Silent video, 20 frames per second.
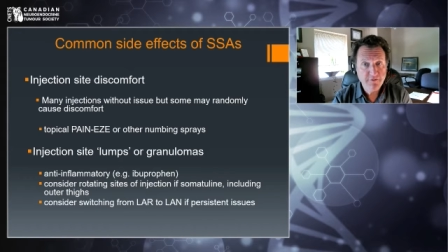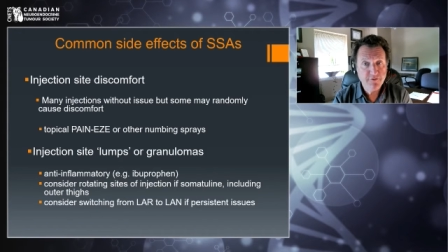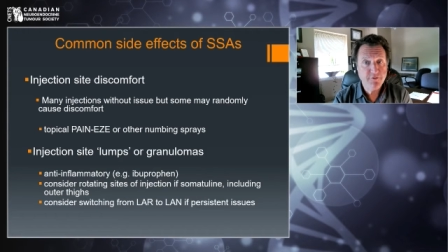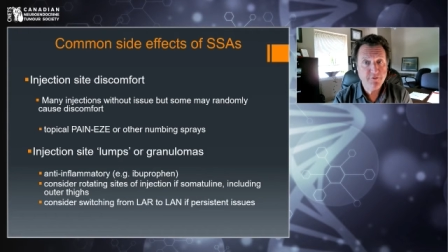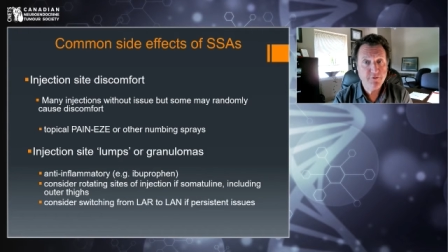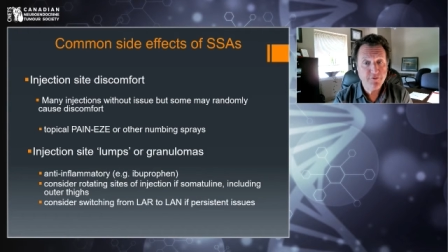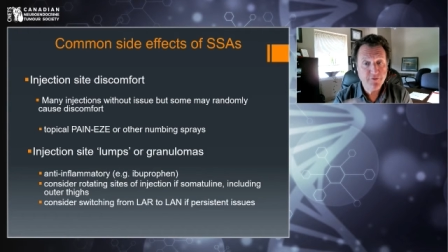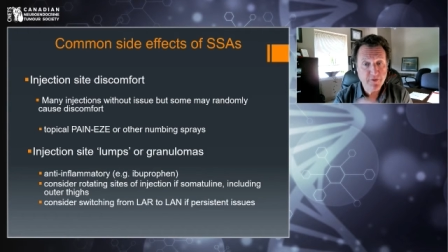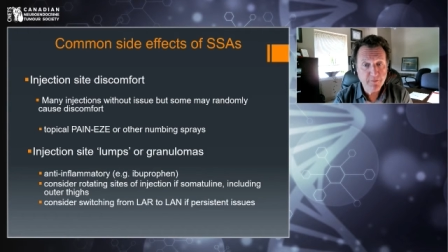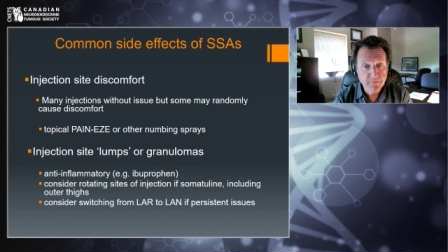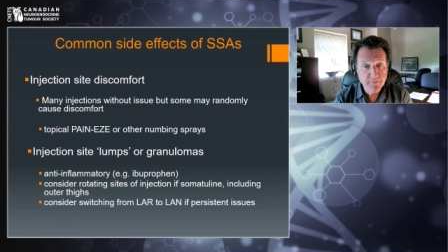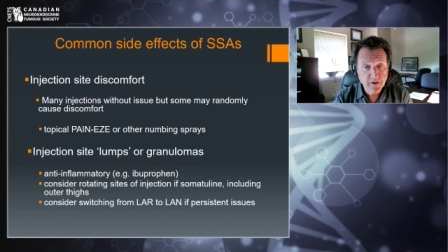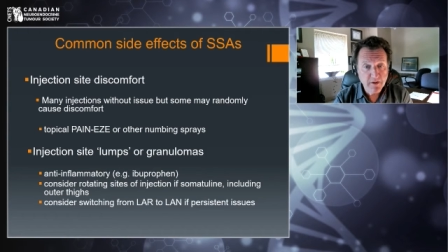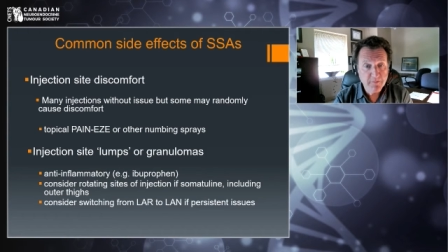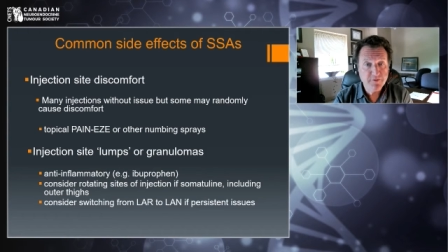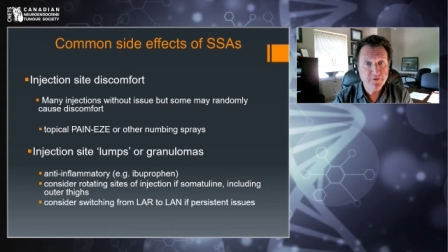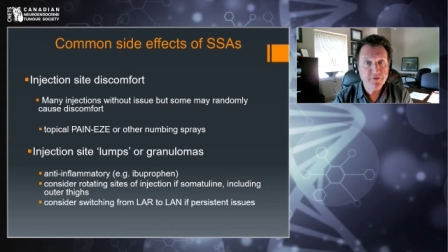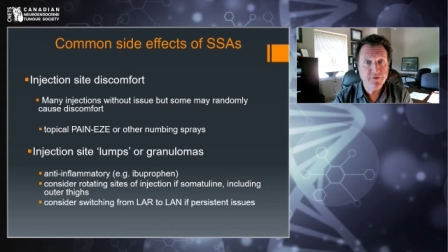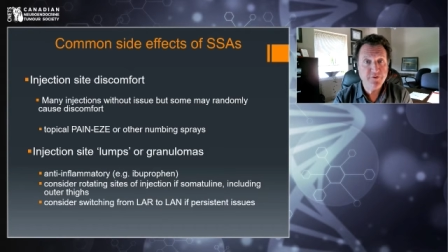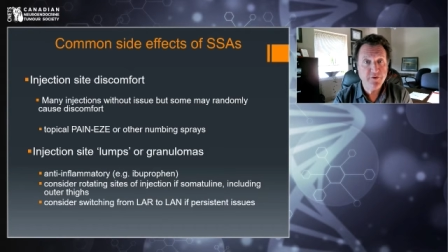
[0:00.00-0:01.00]
So
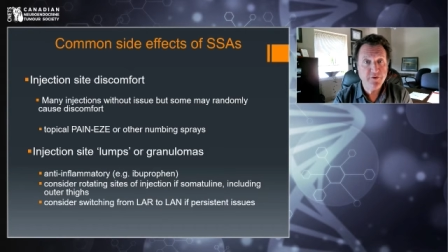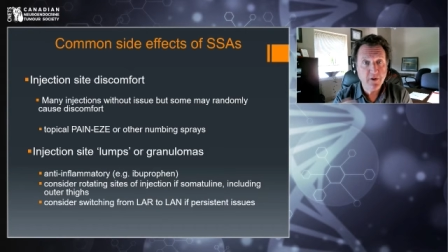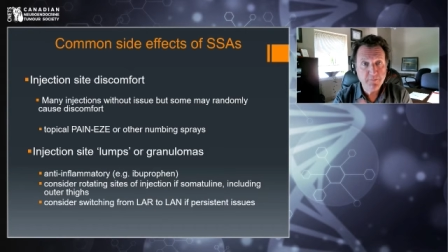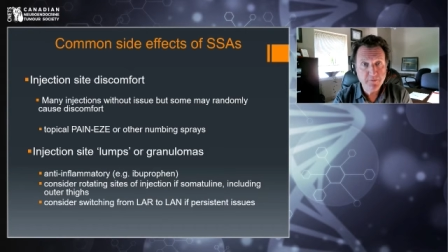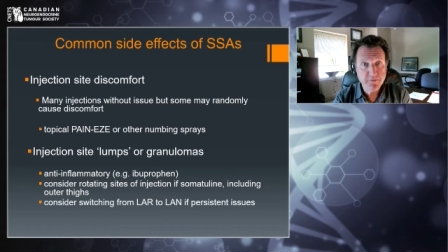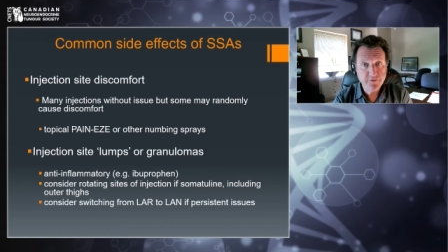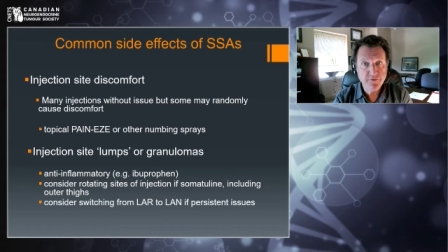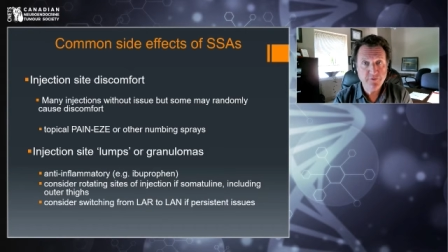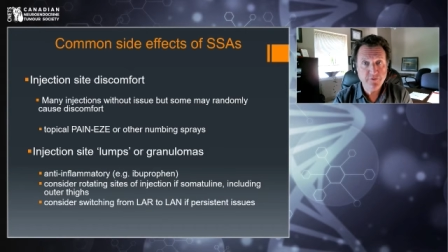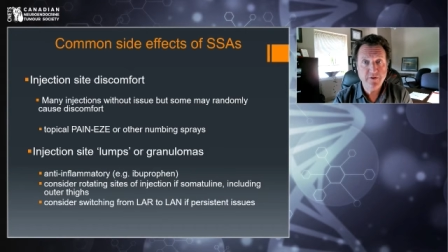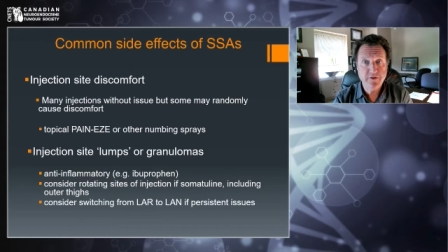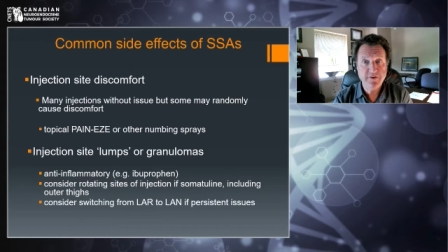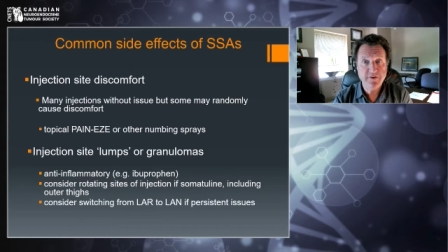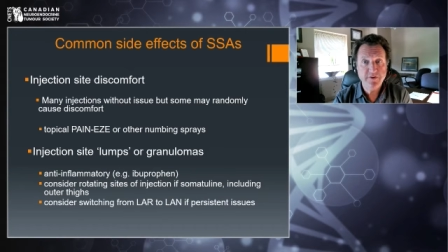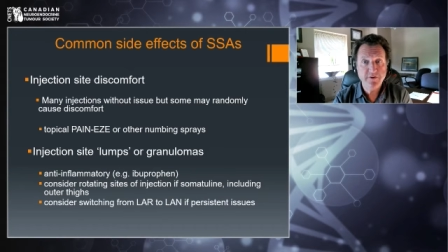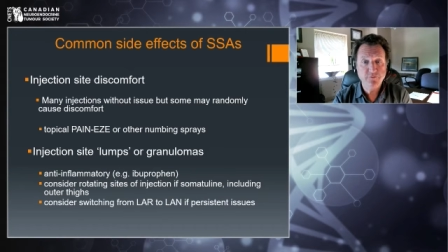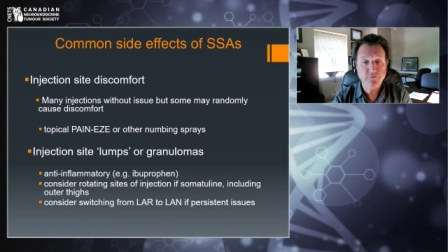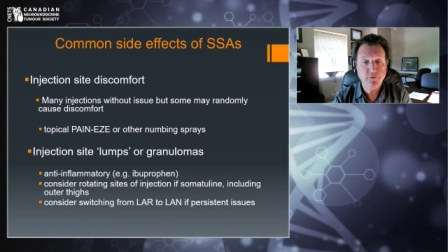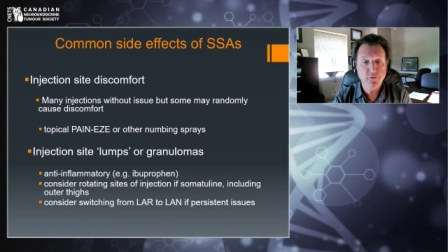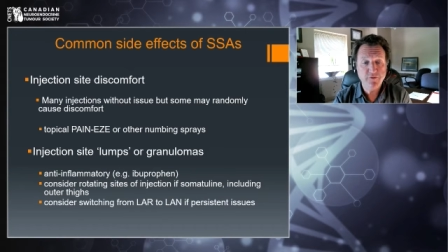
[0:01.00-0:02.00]
sometimes there's an
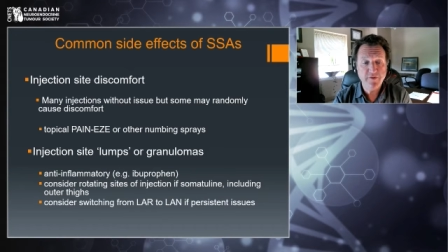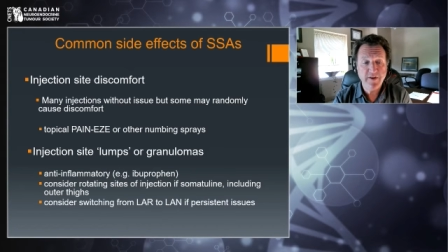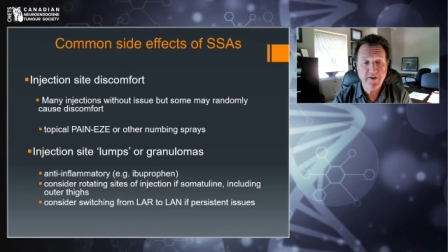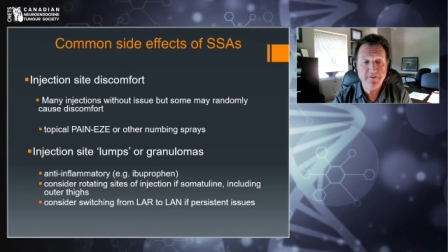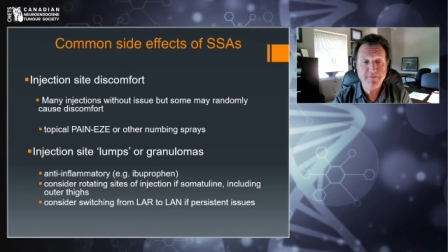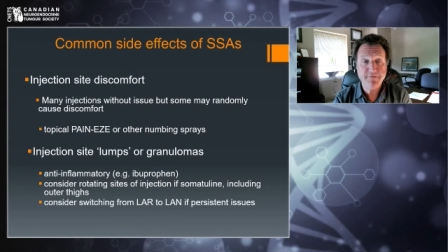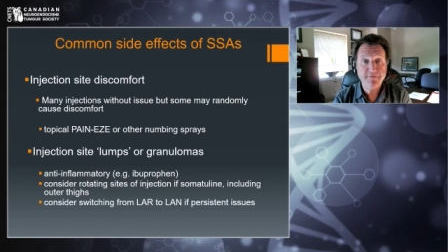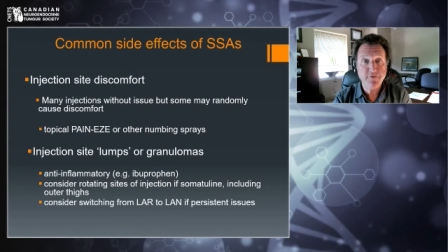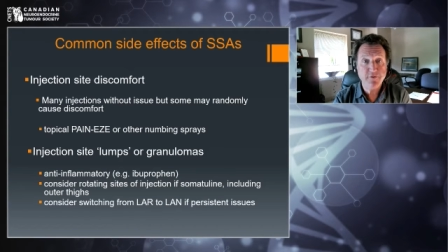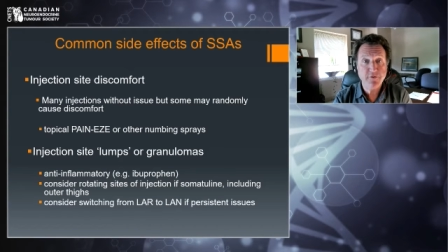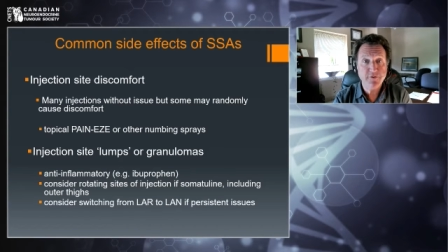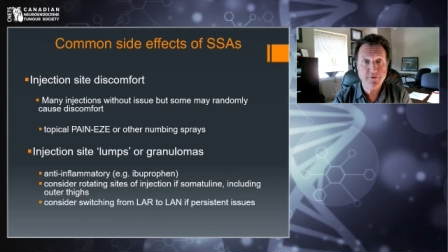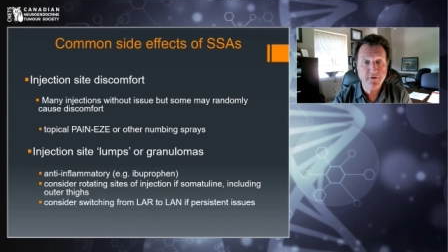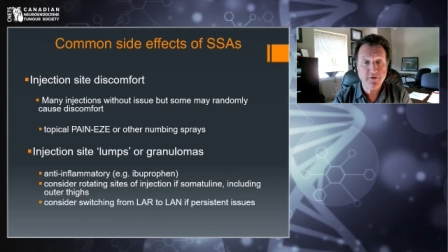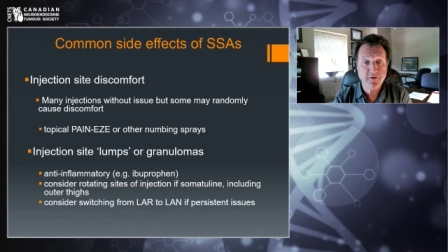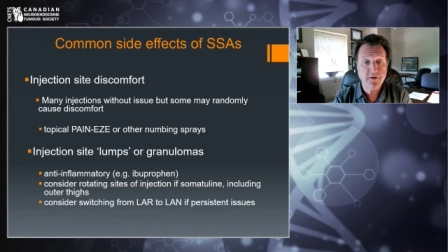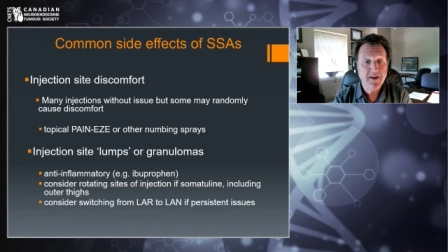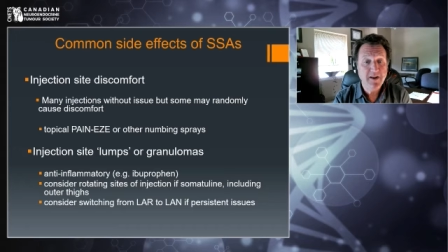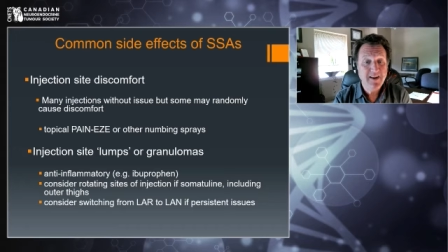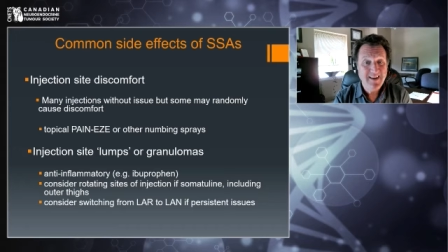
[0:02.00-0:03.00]
opportunity to rotate
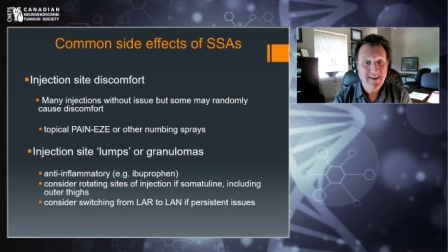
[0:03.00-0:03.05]
further